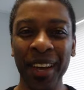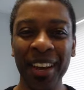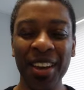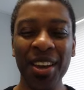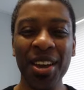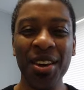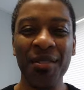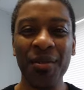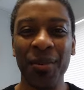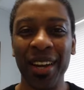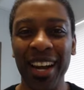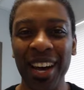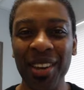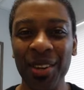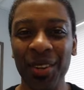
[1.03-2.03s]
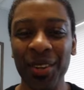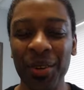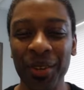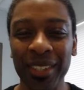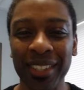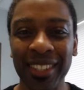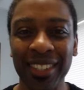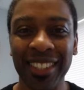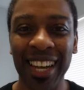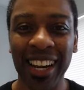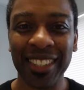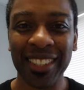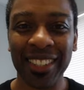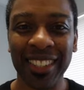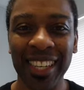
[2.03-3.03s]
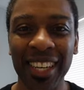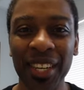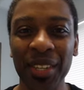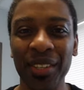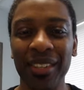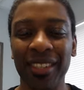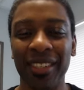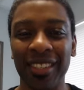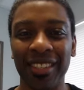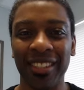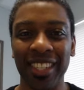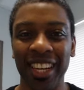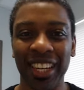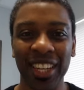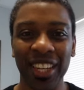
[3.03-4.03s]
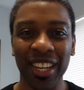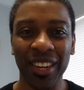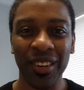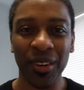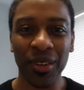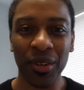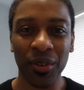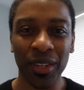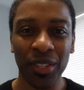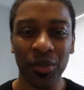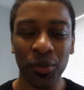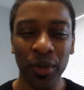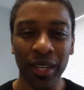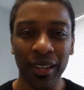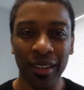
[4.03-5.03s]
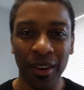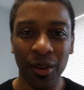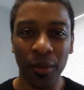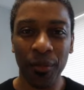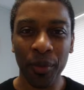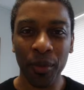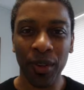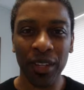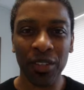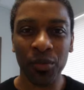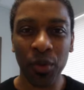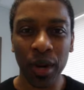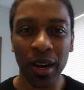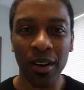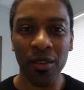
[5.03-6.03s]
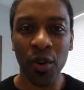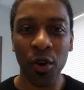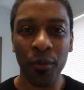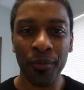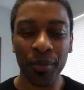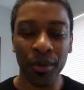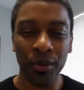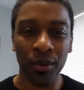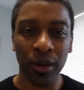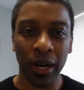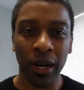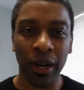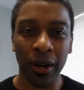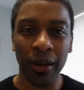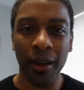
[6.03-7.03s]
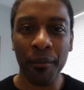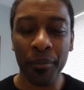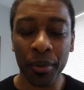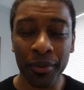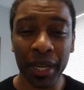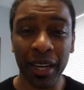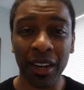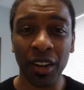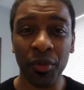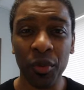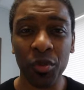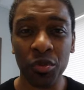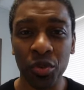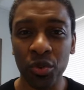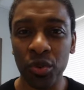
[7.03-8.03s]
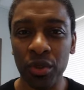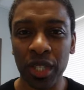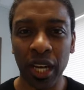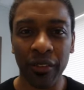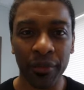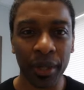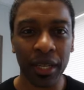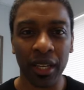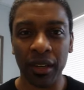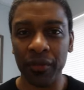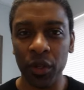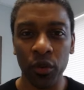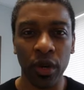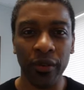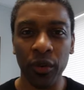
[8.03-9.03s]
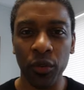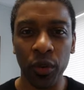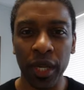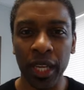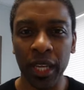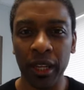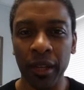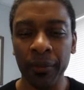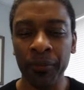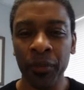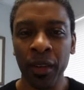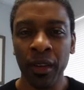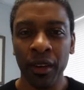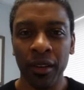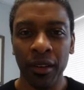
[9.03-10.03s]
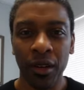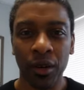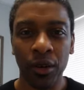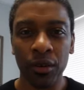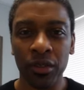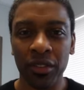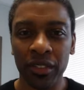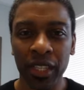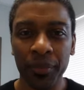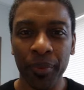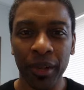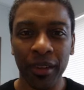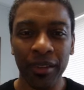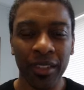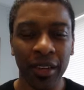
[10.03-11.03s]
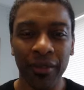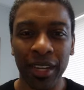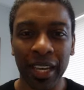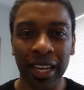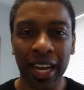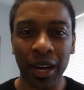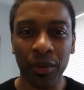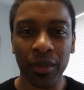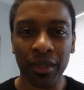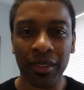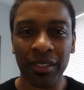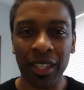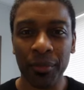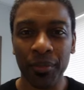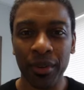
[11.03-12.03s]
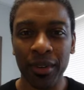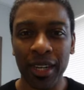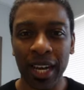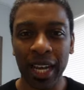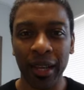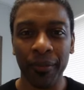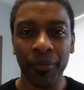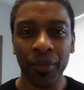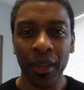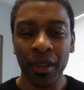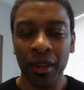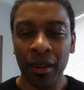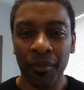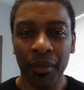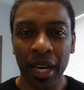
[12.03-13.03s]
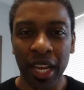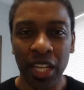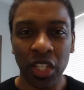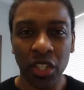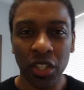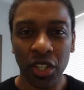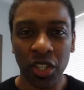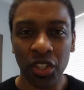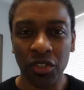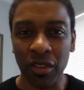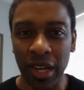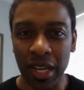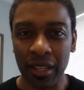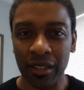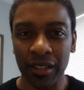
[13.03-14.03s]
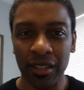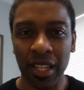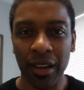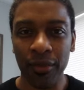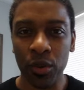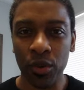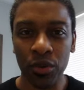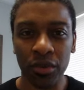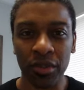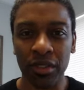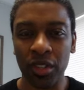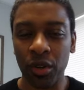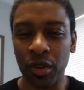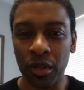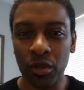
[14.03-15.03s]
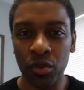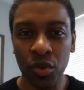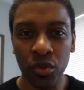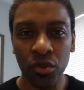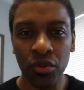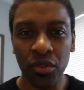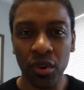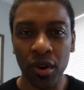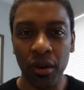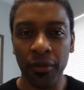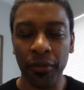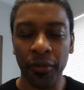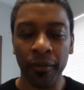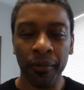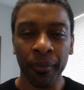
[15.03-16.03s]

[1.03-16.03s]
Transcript: Hey everyone, how you doing? This is Dr. Dean. Just checking in on you this week. Hope all is well. Hope you are implementing the tools I've been giving you every week. No sleeping, 7 to 8 hours of sleep per night, managing your stress levels, turning the news off,